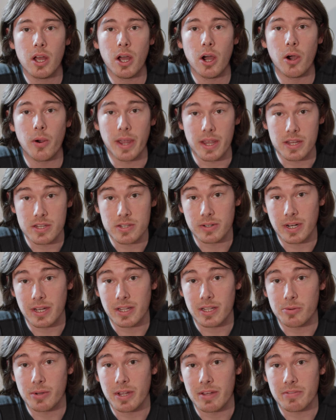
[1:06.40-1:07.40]
Okay, so now
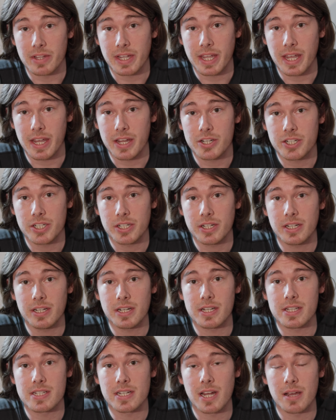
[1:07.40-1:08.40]
that we have the cage on,
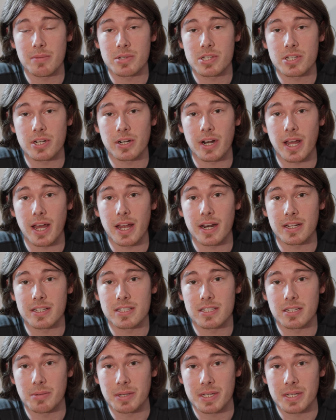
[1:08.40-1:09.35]
it's time to start adding some